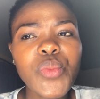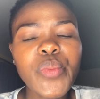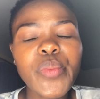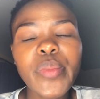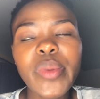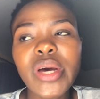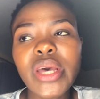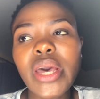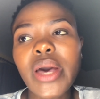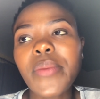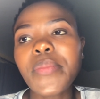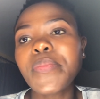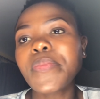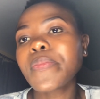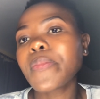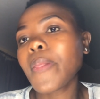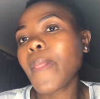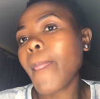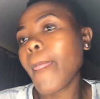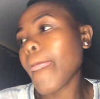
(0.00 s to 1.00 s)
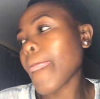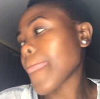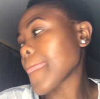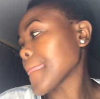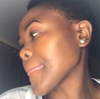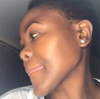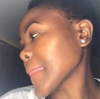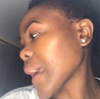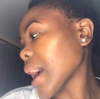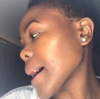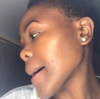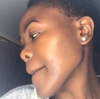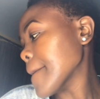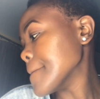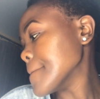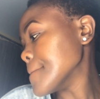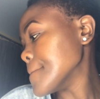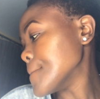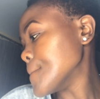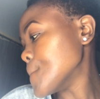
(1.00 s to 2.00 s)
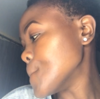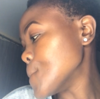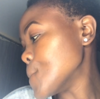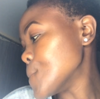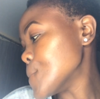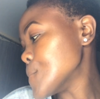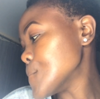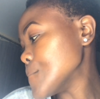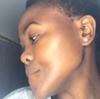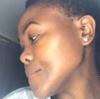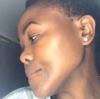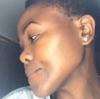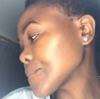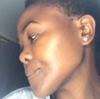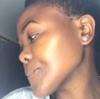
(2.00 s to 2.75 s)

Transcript: but yeah um,